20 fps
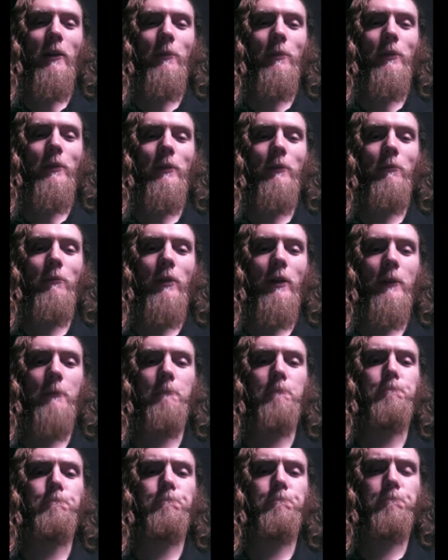But
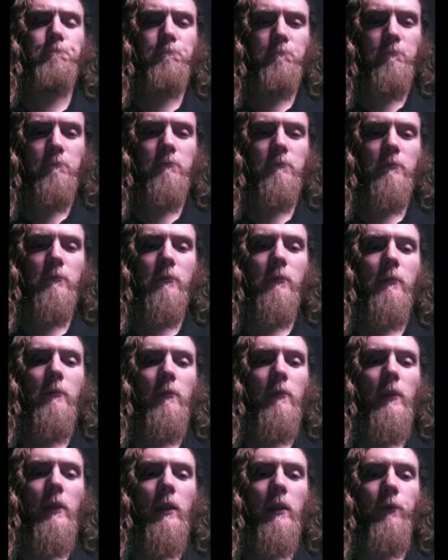yeah,
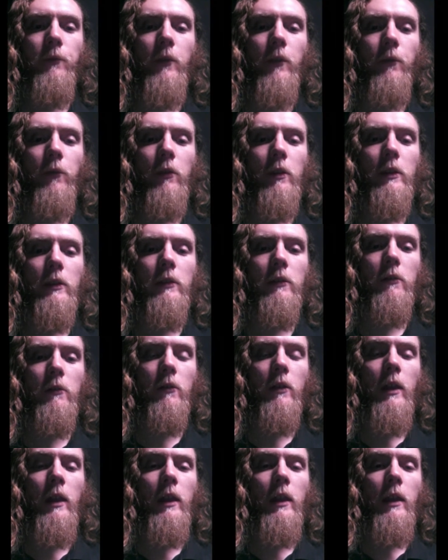feel free to
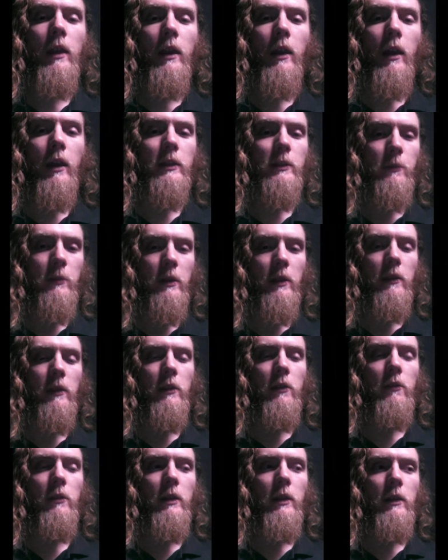ask me anything you
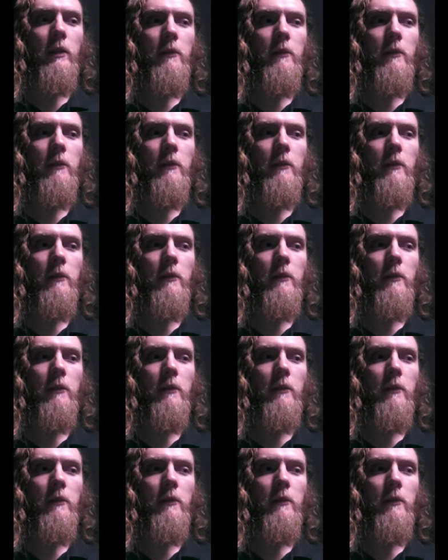need.